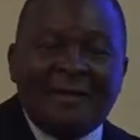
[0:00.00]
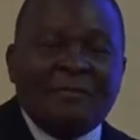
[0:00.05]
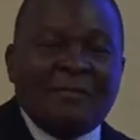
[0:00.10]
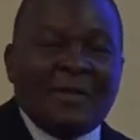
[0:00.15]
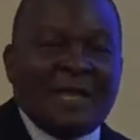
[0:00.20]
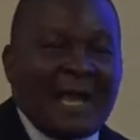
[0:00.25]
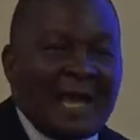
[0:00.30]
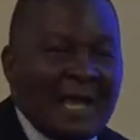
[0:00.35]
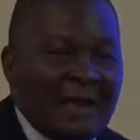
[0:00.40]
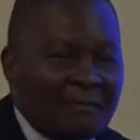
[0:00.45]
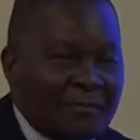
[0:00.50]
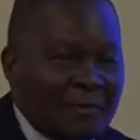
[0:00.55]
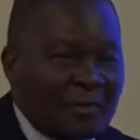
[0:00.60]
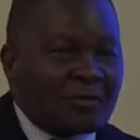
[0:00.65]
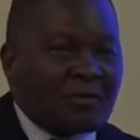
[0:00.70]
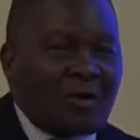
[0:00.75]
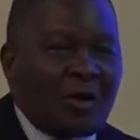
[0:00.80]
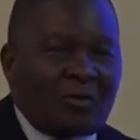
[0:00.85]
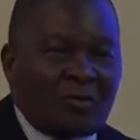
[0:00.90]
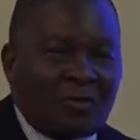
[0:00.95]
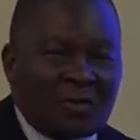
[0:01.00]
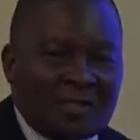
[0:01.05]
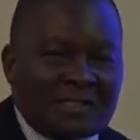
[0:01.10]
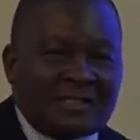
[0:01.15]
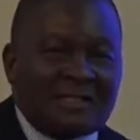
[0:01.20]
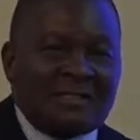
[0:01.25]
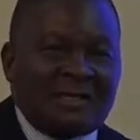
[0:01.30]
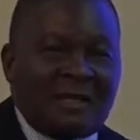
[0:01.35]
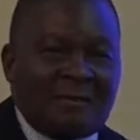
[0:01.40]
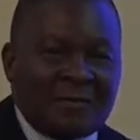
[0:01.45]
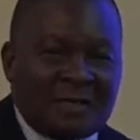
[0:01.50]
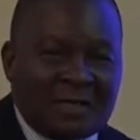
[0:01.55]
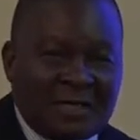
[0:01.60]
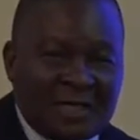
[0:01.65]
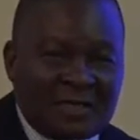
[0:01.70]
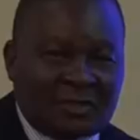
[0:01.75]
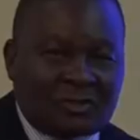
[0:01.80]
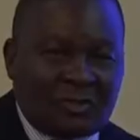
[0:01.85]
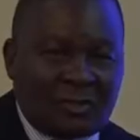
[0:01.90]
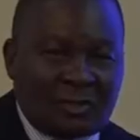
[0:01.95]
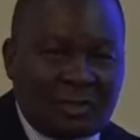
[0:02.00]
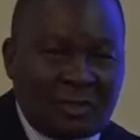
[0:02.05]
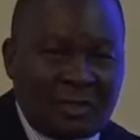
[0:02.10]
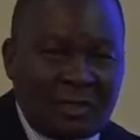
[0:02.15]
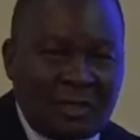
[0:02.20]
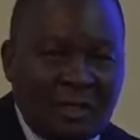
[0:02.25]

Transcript: may I appeal to our colleagues in the immigration,